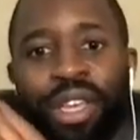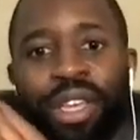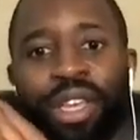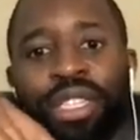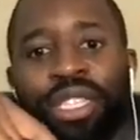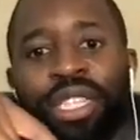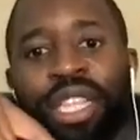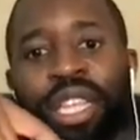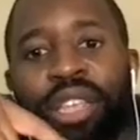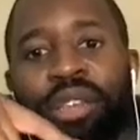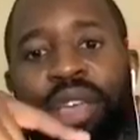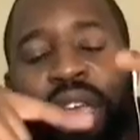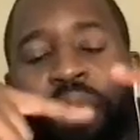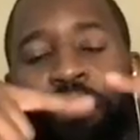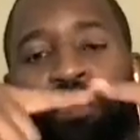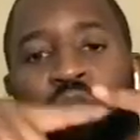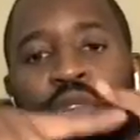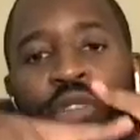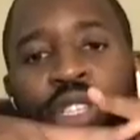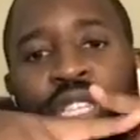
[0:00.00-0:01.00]
So then you get
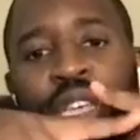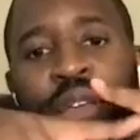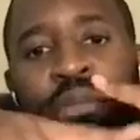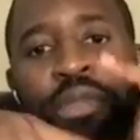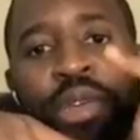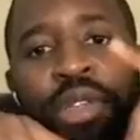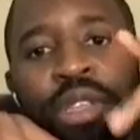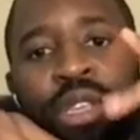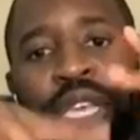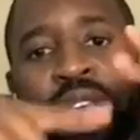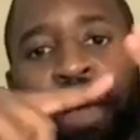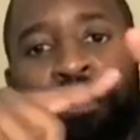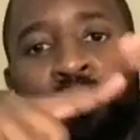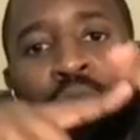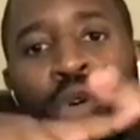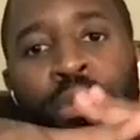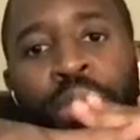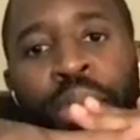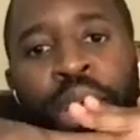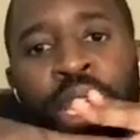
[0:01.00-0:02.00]
more resentment, you get
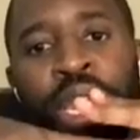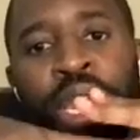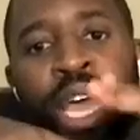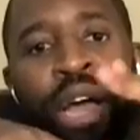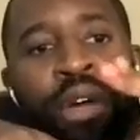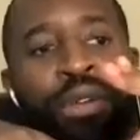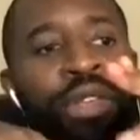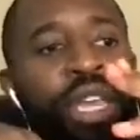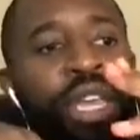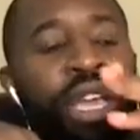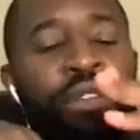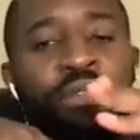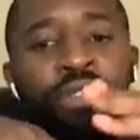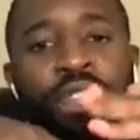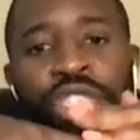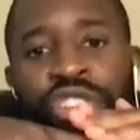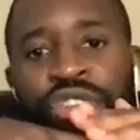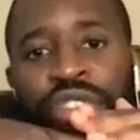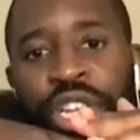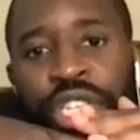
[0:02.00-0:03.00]
more burnout, you get
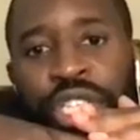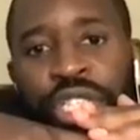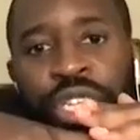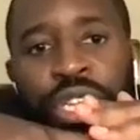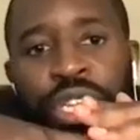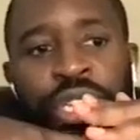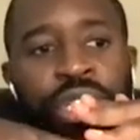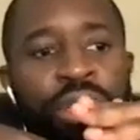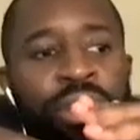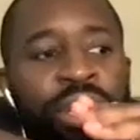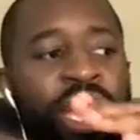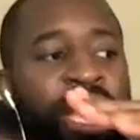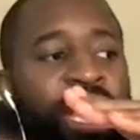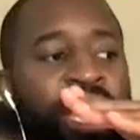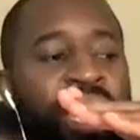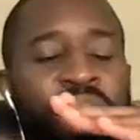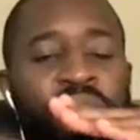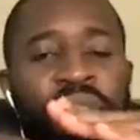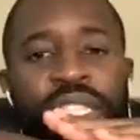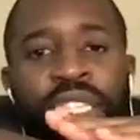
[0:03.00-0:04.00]
frustration, you get
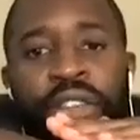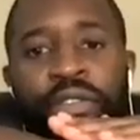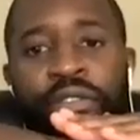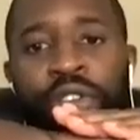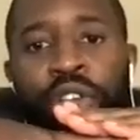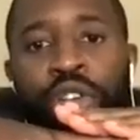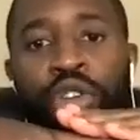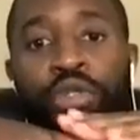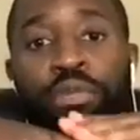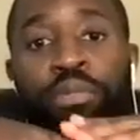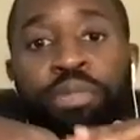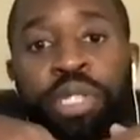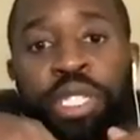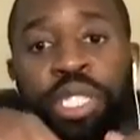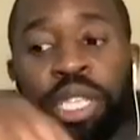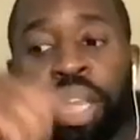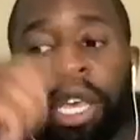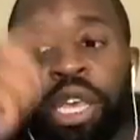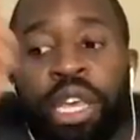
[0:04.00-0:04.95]
negative loops